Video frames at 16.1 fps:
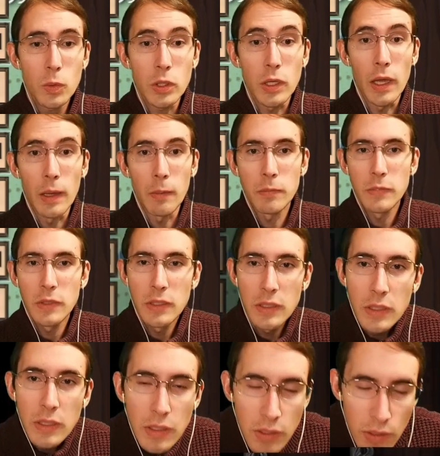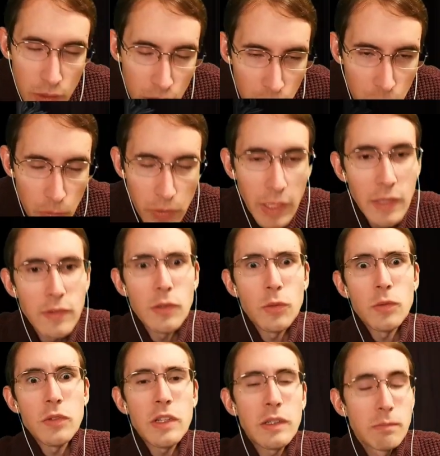Okay. Well,
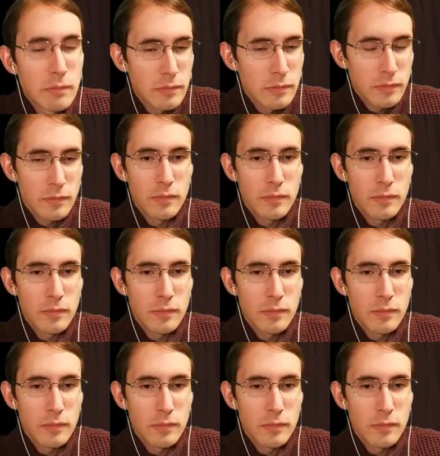that's interesting.